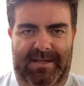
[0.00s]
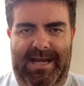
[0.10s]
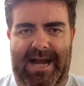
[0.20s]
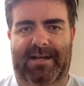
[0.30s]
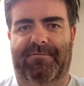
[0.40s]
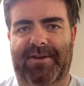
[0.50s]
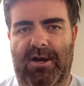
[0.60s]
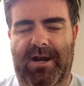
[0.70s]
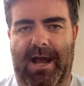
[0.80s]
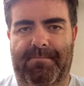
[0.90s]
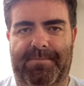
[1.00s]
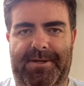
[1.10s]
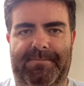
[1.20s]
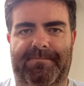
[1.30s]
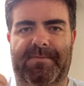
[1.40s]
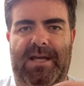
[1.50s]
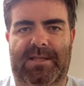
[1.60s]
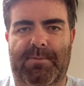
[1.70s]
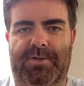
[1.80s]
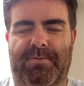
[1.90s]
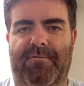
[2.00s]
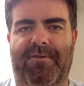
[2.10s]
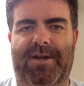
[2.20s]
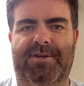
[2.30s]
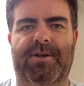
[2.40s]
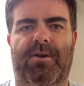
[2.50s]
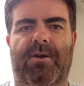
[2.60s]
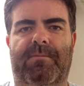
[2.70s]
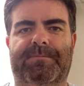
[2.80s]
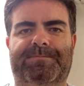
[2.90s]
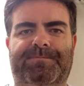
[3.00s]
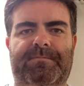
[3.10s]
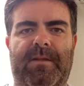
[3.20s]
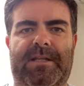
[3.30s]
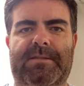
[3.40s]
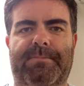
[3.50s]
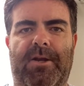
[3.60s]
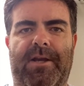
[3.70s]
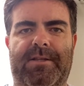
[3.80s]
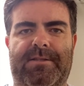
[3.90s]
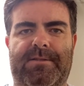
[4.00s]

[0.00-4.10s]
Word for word: Yeah, I could figure it out, but not the most professional experience.